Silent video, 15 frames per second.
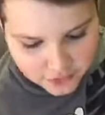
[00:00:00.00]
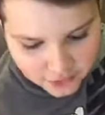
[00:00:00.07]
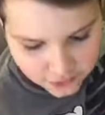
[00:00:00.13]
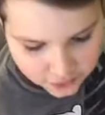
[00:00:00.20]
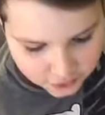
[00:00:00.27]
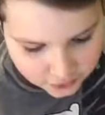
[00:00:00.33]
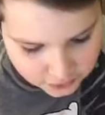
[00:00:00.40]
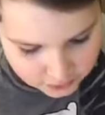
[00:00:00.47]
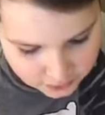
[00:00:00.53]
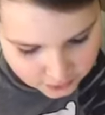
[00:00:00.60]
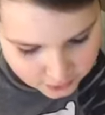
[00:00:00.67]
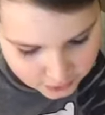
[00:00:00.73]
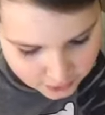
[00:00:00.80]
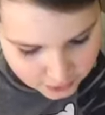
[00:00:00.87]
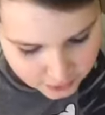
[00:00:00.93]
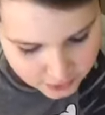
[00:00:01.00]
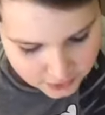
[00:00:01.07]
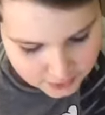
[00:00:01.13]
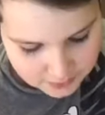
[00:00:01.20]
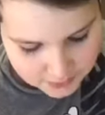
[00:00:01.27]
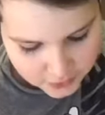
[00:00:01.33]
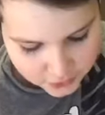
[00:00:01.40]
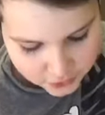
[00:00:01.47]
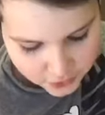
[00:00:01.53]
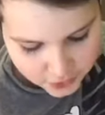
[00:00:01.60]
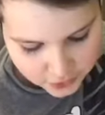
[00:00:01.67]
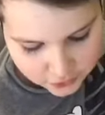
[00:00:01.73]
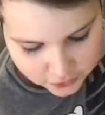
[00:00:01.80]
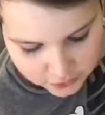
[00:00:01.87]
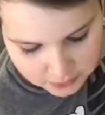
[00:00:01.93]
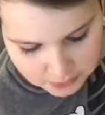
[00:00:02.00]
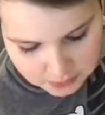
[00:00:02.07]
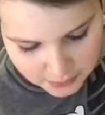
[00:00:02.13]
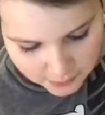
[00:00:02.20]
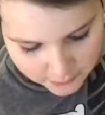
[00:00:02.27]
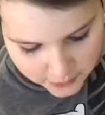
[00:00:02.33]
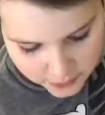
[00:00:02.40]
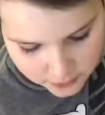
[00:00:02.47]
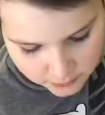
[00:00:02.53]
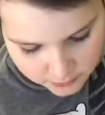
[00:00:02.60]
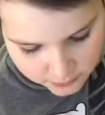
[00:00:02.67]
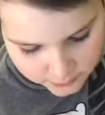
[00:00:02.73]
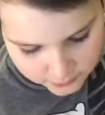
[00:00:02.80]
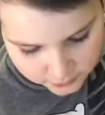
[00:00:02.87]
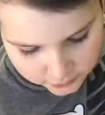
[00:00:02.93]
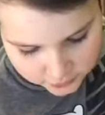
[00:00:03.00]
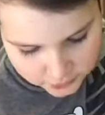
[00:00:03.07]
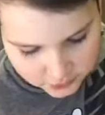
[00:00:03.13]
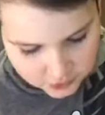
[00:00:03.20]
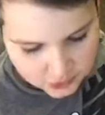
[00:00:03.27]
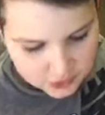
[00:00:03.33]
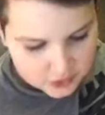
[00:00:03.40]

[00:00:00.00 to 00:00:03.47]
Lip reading: It's like a hypnotising Mario thing. It's like.